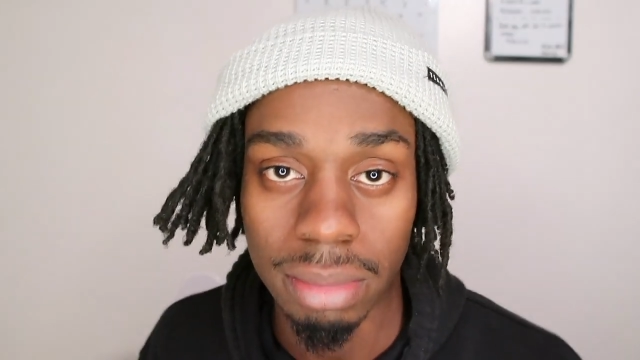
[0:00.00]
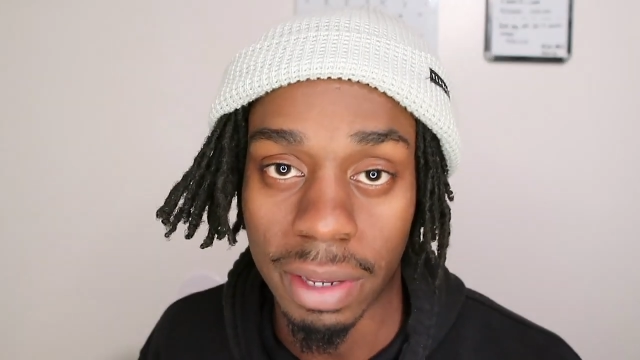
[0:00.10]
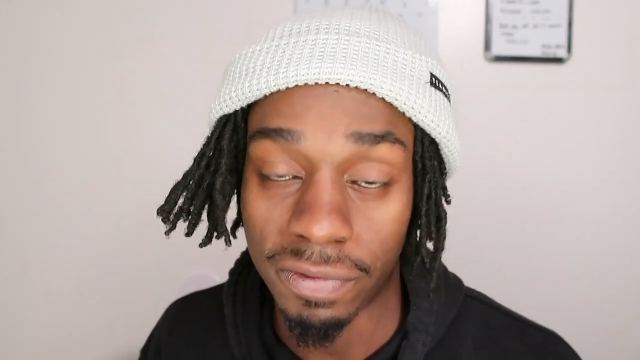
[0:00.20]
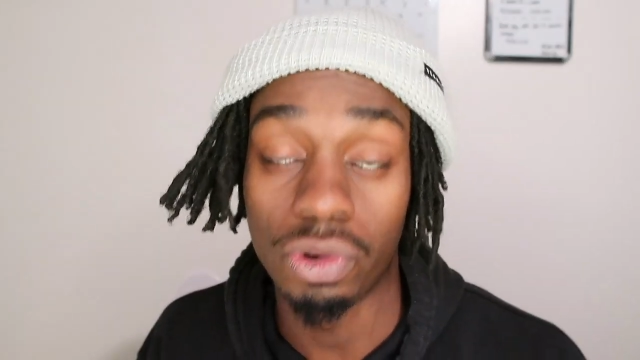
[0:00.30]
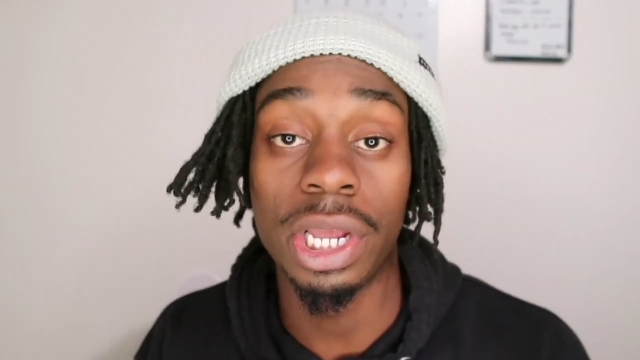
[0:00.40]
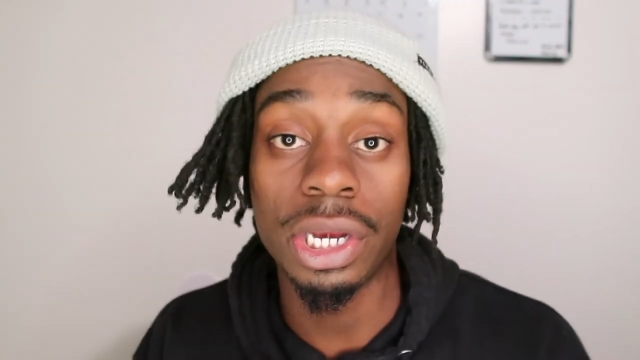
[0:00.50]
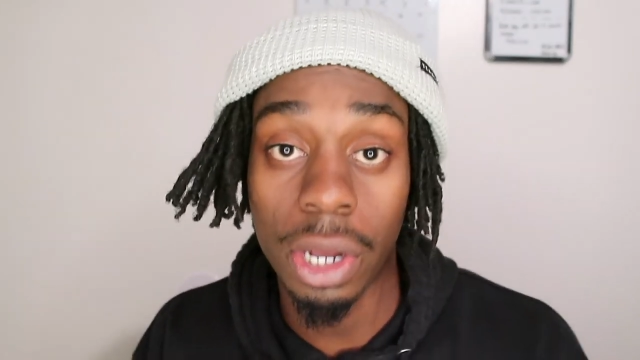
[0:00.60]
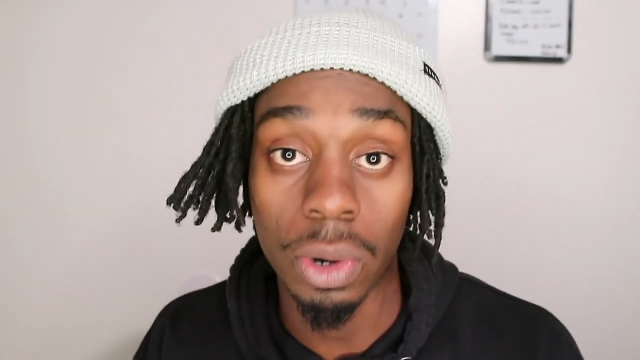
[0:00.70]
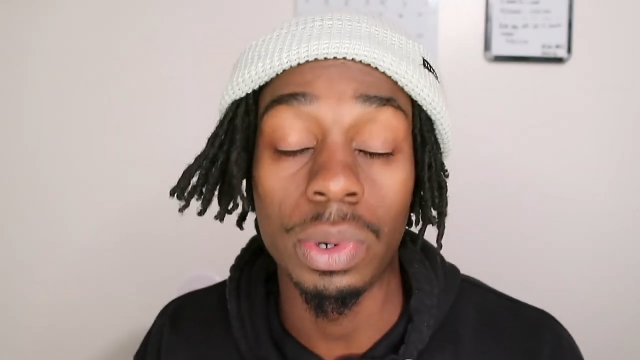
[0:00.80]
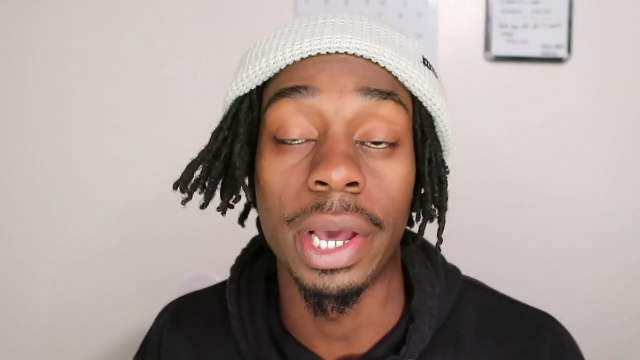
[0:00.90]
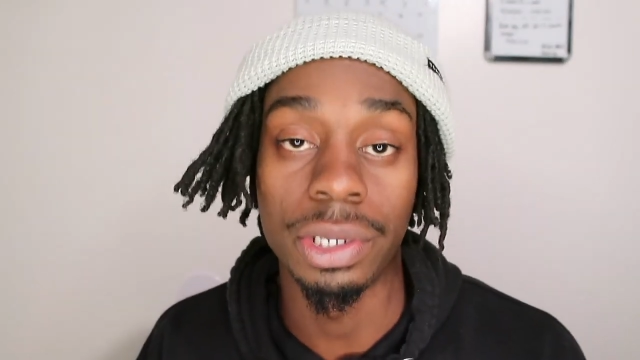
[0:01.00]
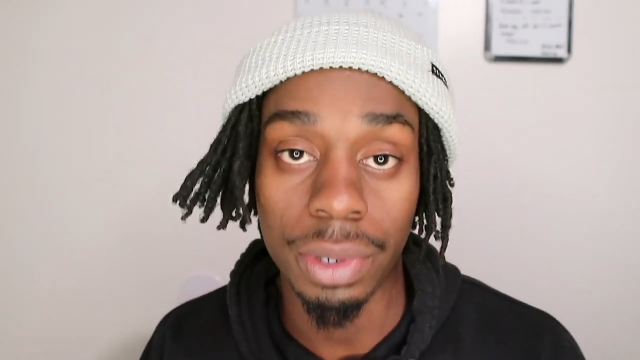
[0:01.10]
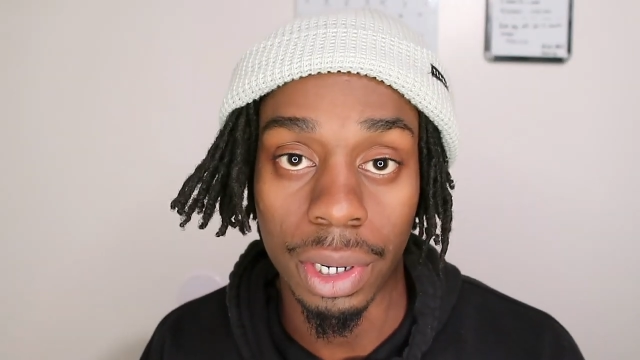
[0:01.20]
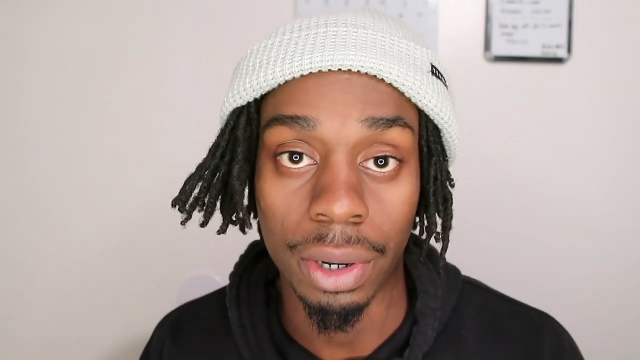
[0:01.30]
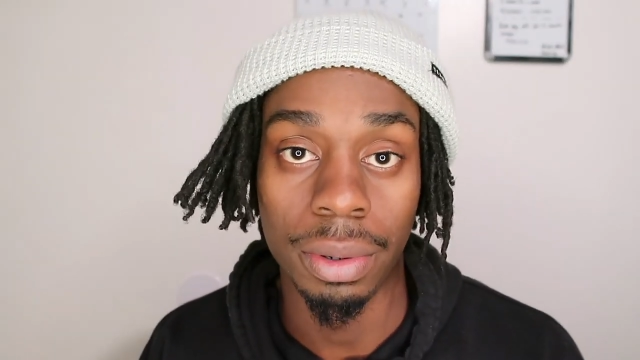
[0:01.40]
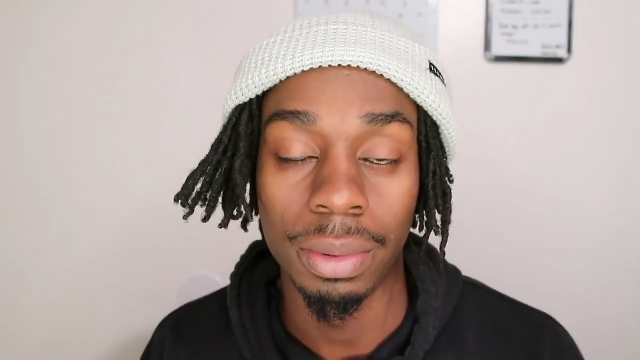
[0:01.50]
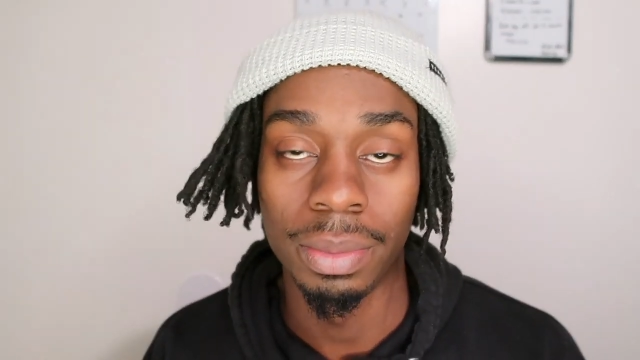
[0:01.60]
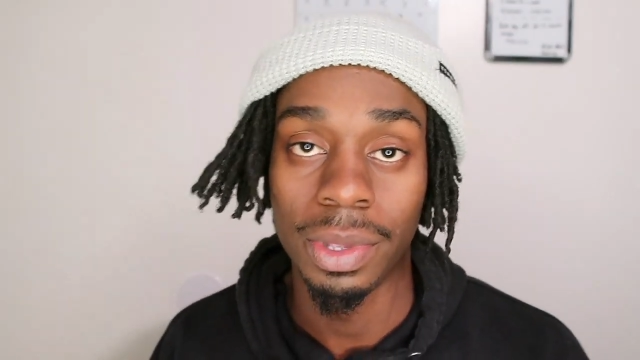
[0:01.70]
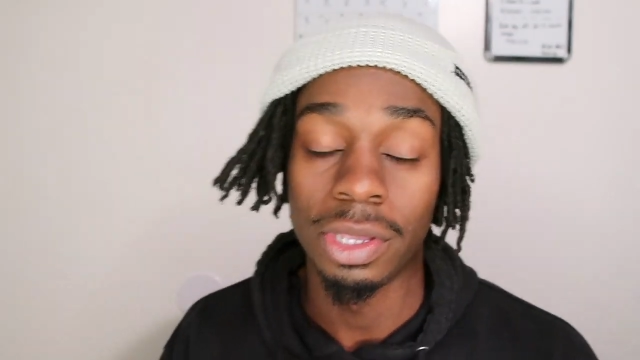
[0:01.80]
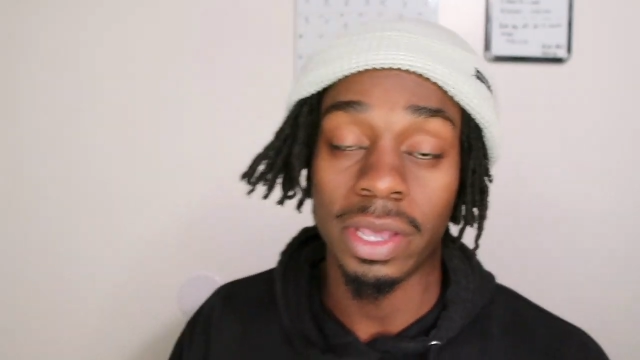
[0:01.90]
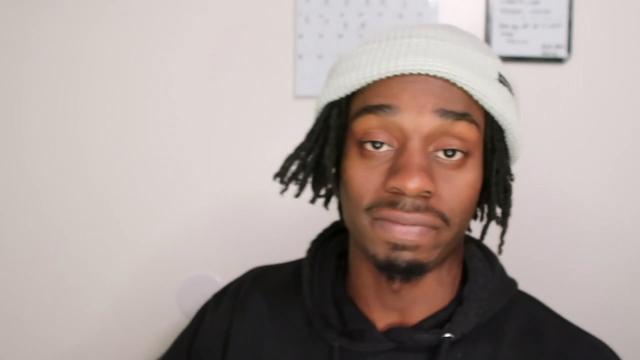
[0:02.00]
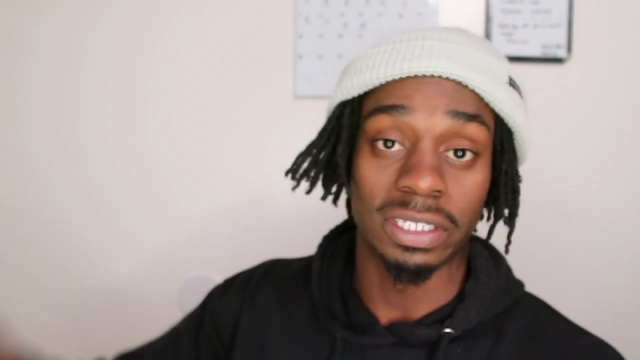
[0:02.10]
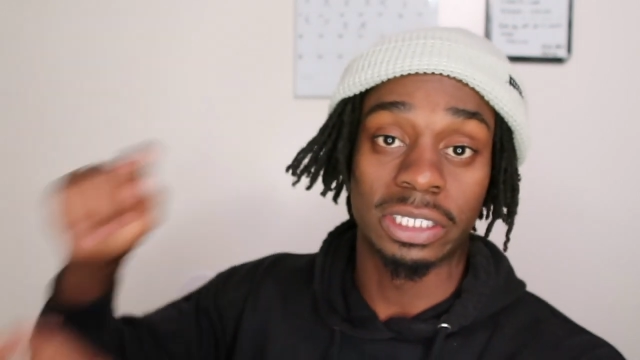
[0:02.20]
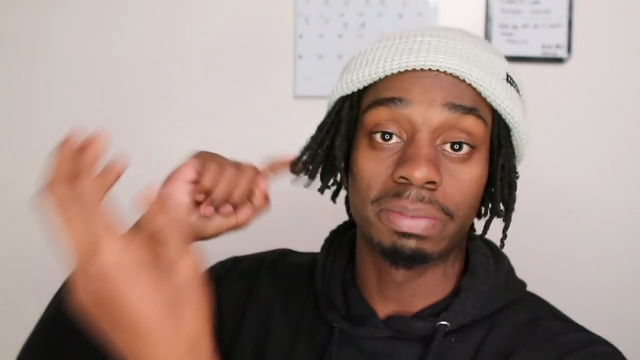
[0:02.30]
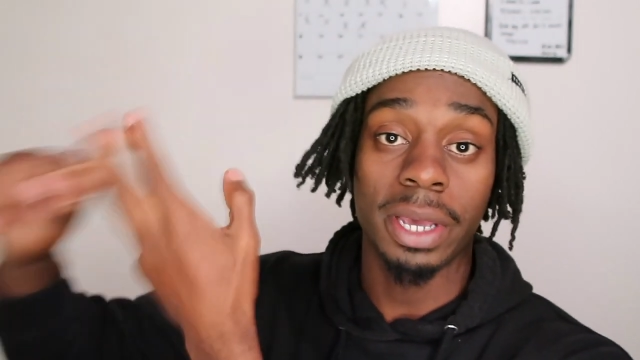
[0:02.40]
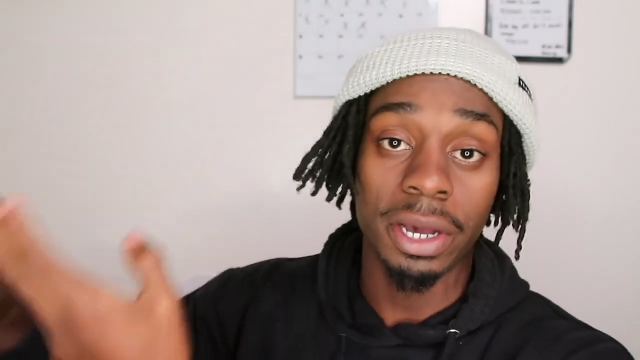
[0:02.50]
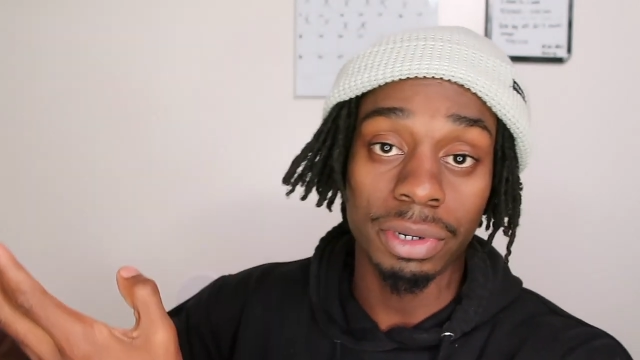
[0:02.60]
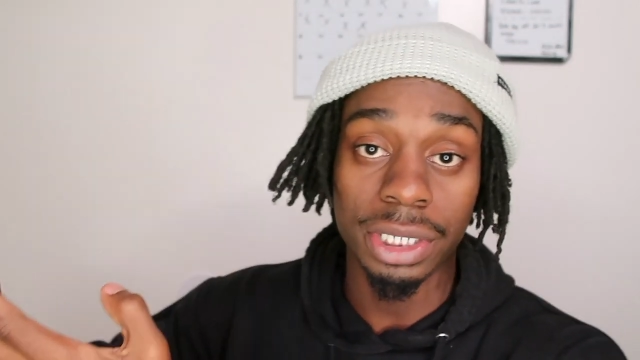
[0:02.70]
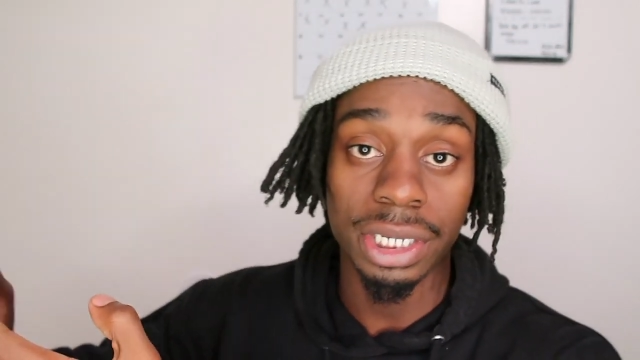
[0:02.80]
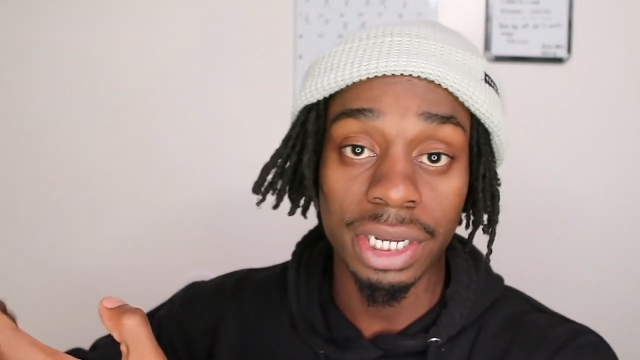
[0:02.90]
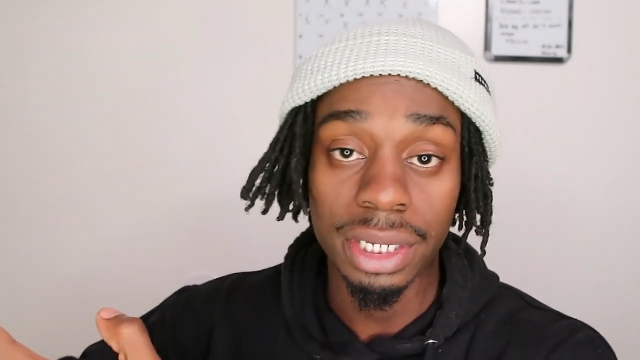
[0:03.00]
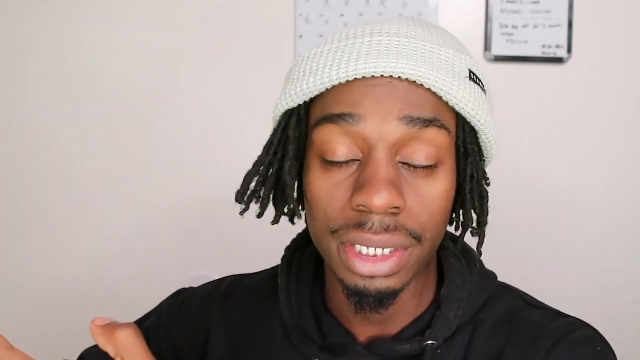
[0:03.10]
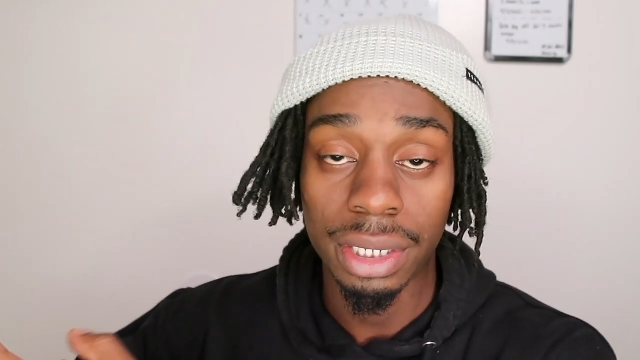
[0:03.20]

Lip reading: If you didn't know, now you know. You have to smell good.